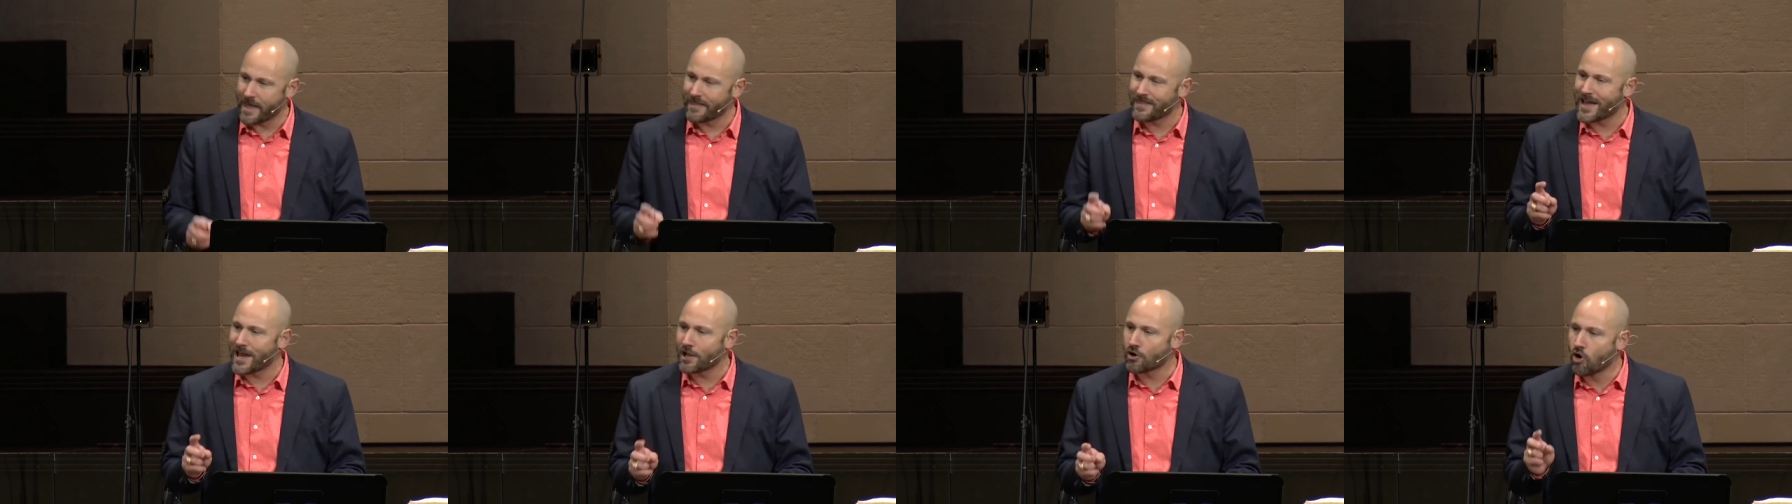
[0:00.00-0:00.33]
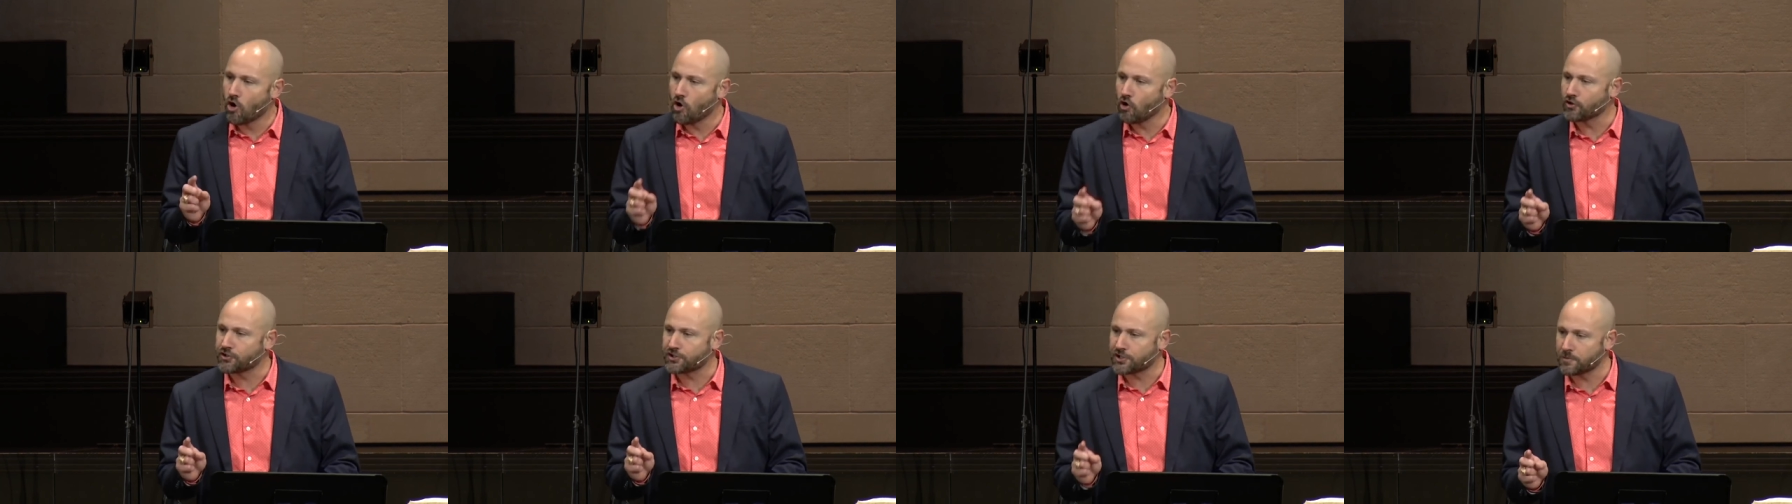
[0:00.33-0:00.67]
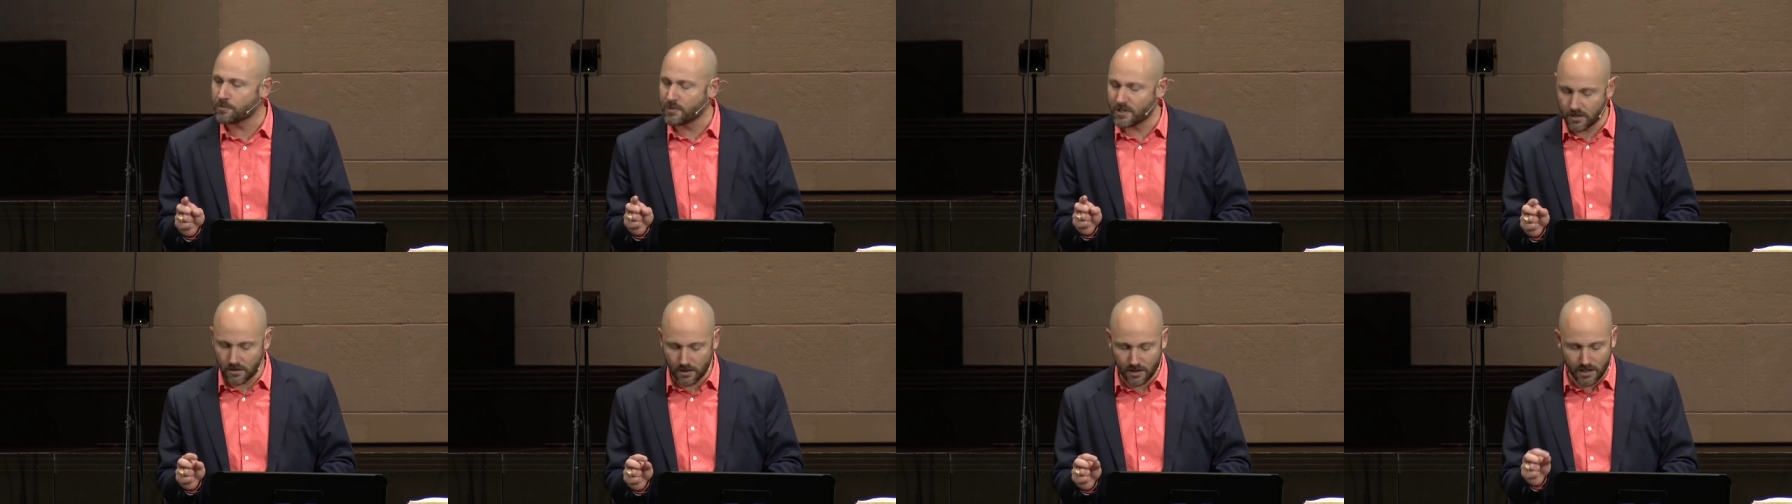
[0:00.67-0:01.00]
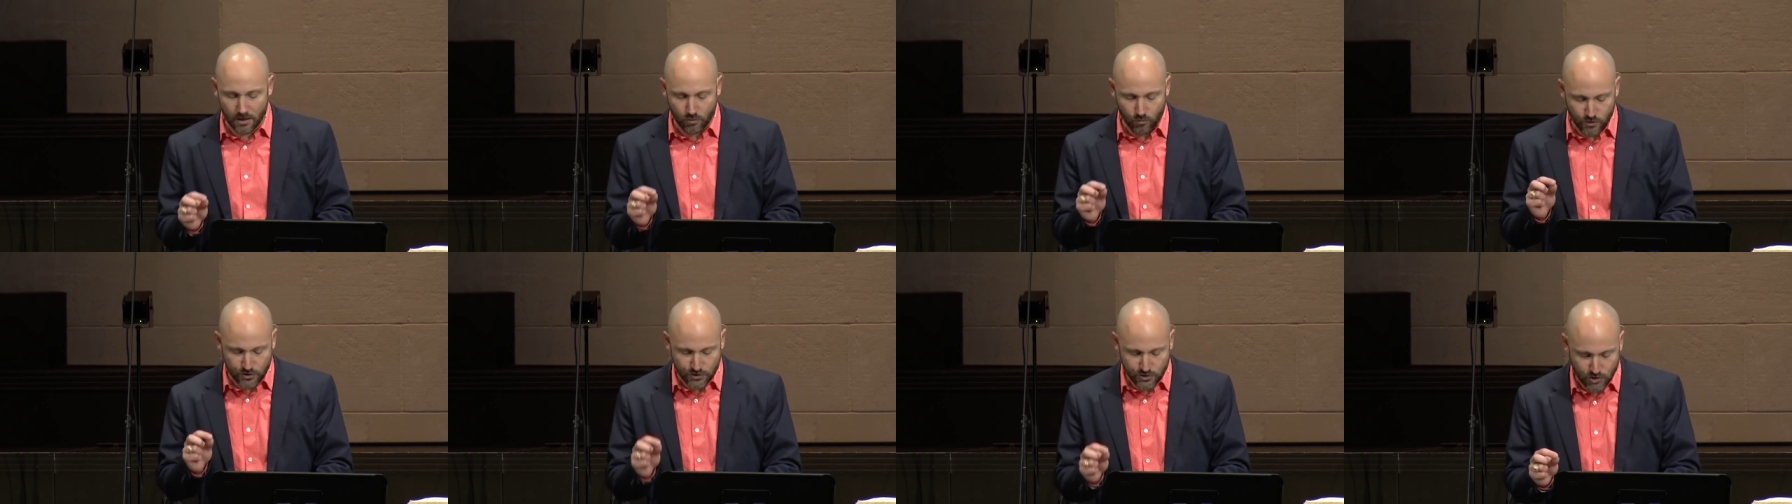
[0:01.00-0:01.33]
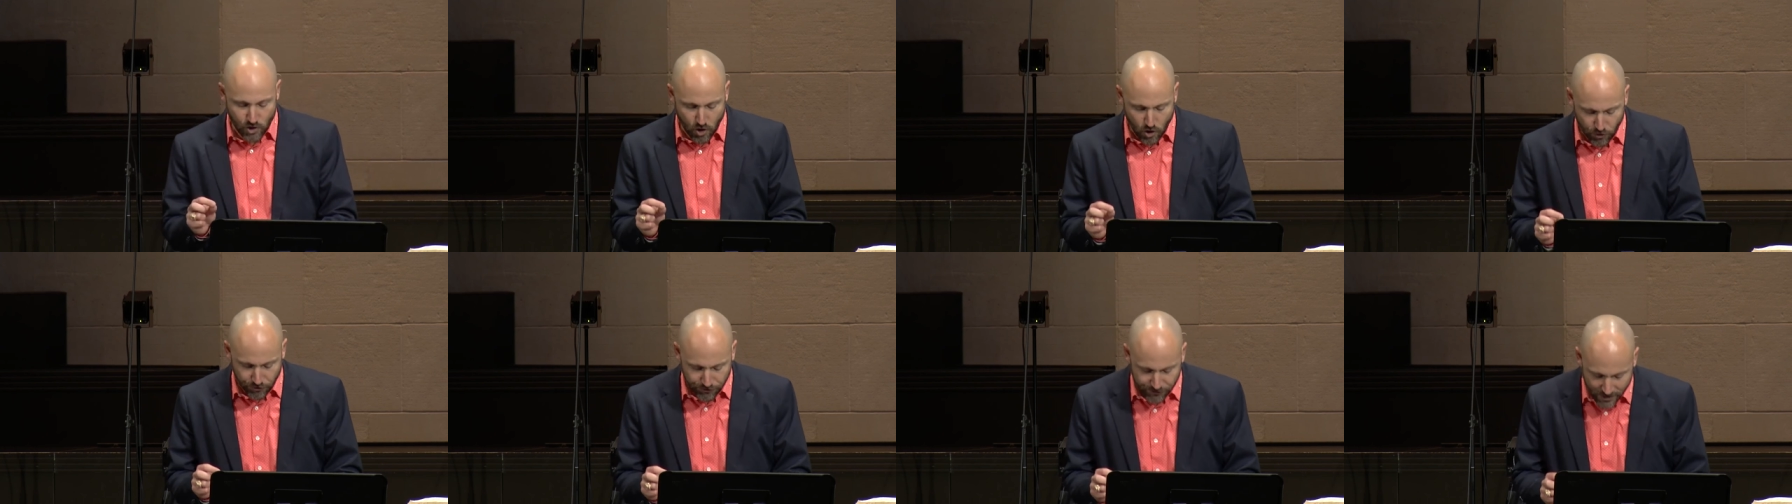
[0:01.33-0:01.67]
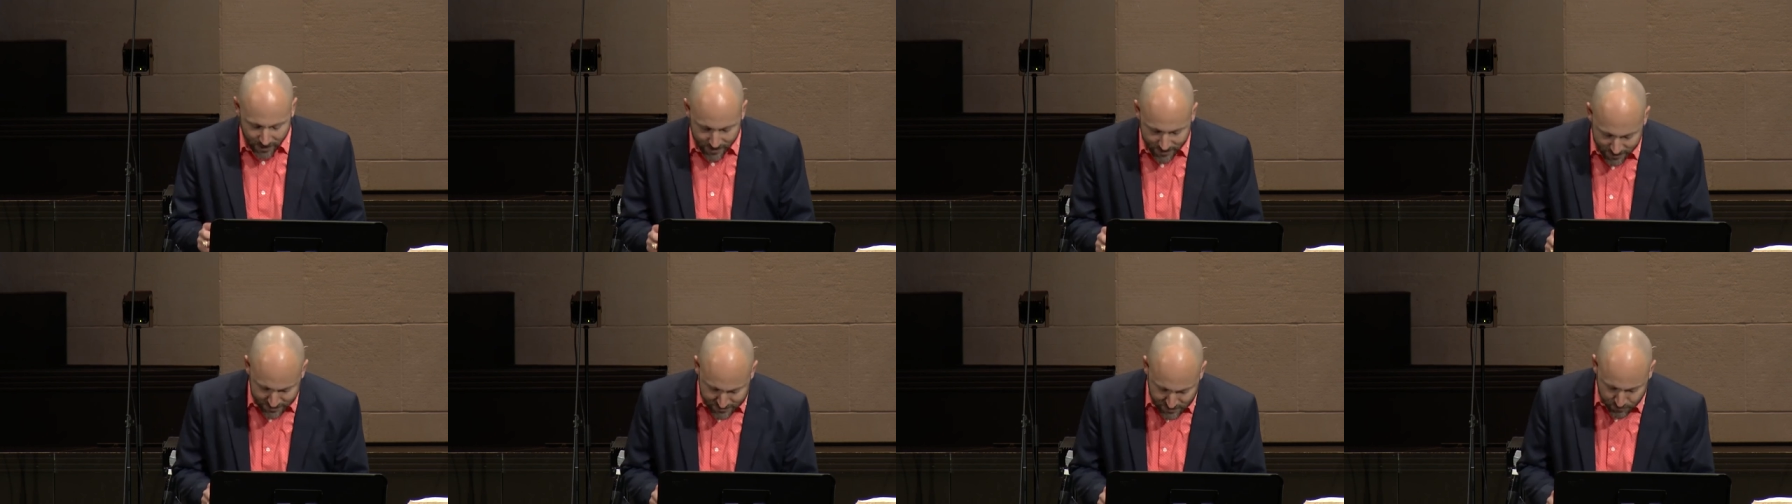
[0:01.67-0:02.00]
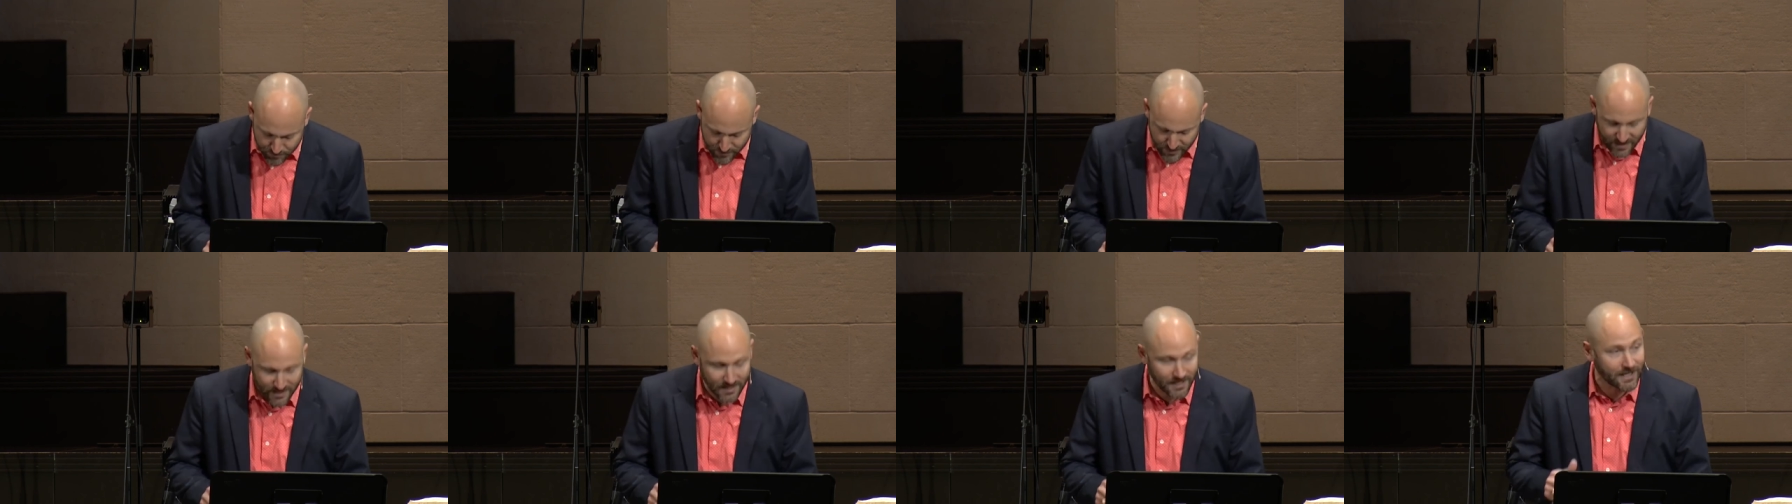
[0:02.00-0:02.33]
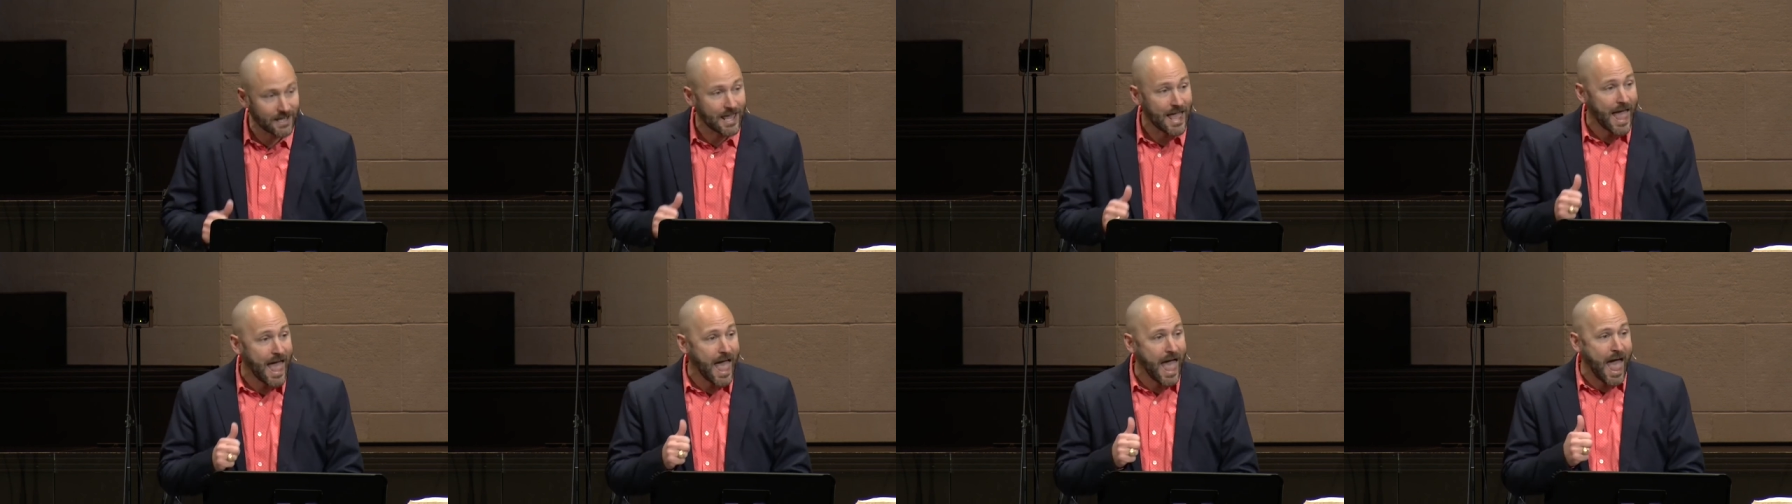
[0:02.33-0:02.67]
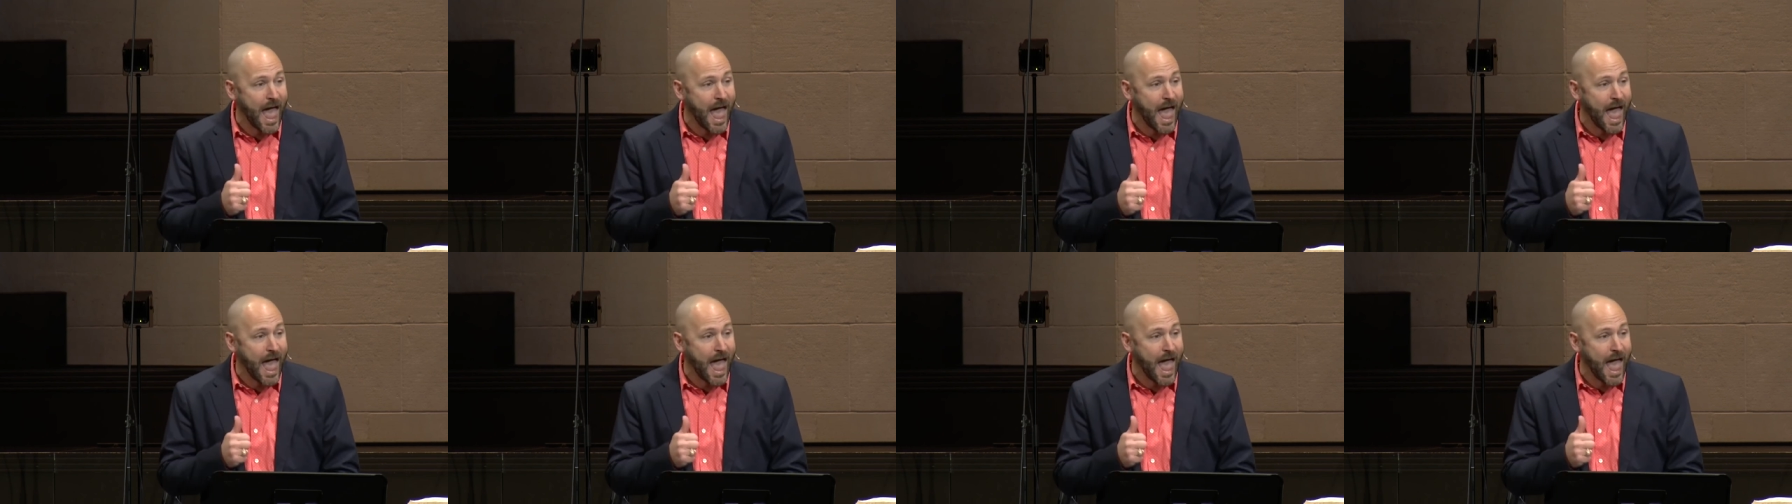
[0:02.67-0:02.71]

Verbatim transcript: that ultimately result in us being